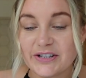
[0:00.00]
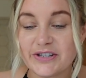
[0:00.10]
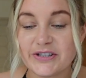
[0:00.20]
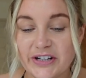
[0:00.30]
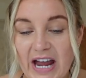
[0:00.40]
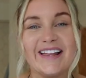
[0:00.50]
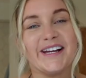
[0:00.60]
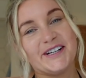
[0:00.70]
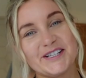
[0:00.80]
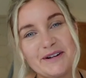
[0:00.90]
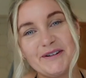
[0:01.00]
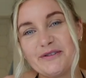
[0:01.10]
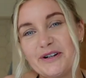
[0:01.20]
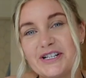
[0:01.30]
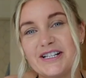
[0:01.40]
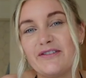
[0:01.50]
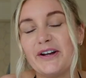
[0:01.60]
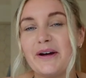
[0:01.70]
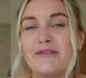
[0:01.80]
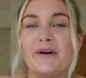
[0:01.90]
So yeah, thank you so much for watching this
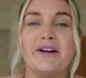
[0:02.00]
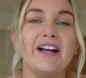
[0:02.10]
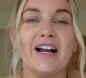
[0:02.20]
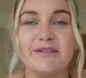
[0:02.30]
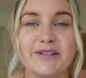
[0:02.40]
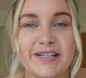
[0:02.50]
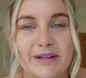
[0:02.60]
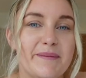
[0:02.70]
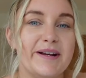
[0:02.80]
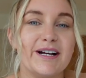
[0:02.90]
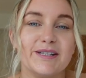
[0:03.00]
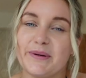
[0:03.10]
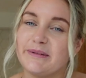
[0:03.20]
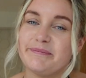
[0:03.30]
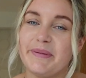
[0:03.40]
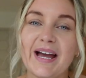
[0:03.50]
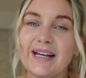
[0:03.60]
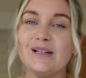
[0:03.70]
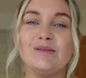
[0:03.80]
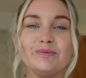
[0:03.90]
video, everyone, and I will see you in my next one.
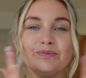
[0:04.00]
Bye.